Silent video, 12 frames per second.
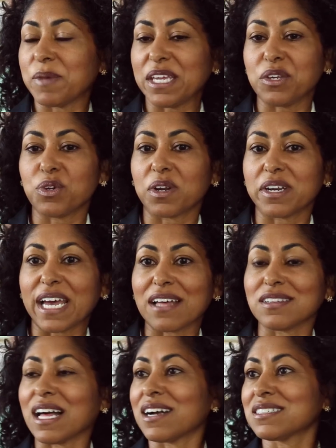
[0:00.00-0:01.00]
I mean, you're not
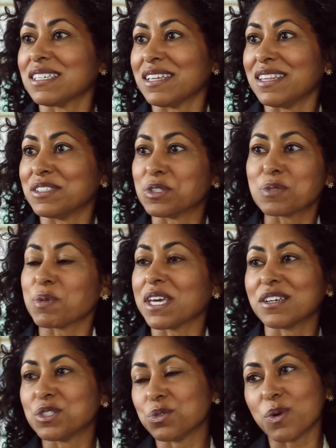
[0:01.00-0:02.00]
locked in that just
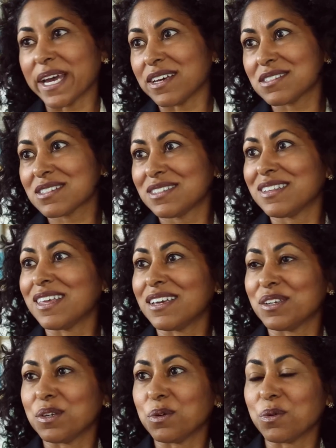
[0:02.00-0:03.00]
because you asked that
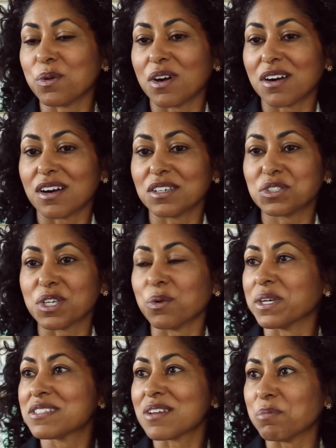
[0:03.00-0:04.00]
you are
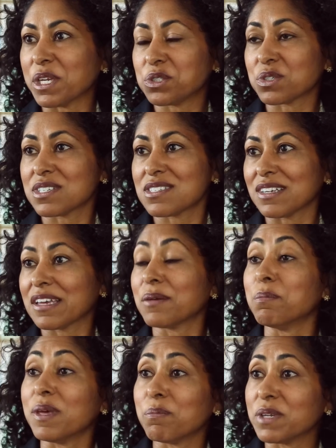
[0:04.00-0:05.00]
showing some interest and
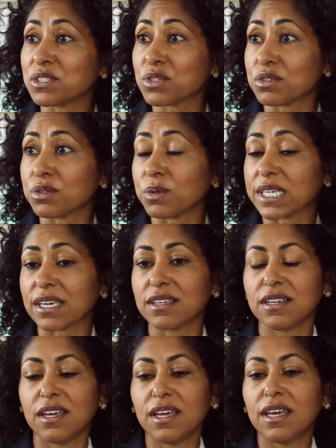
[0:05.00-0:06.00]
commitment to doing
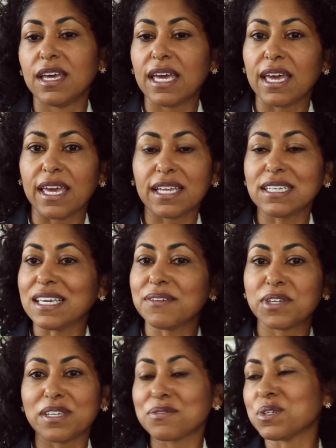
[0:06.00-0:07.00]
it. And
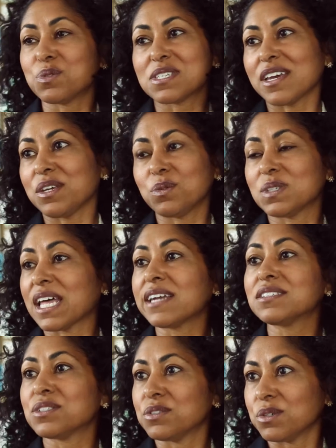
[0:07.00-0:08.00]
even if you say you'd
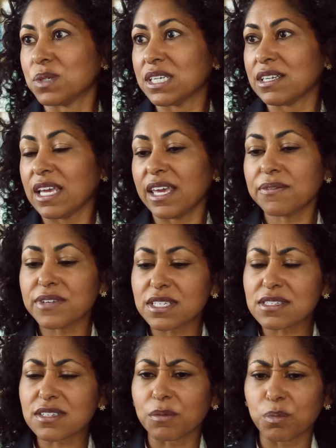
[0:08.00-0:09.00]
like to do it, if
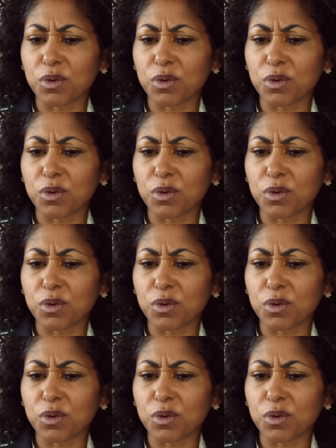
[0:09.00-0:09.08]
at some